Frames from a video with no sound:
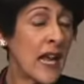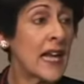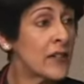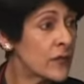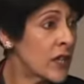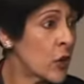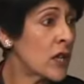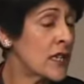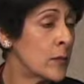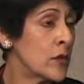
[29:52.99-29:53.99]
And if they're
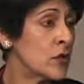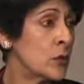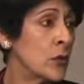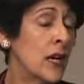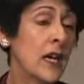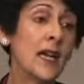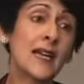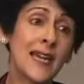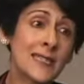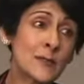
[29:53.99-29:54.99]
not able to,
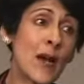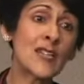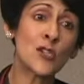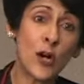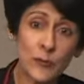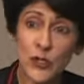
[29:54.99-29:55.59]
it's my job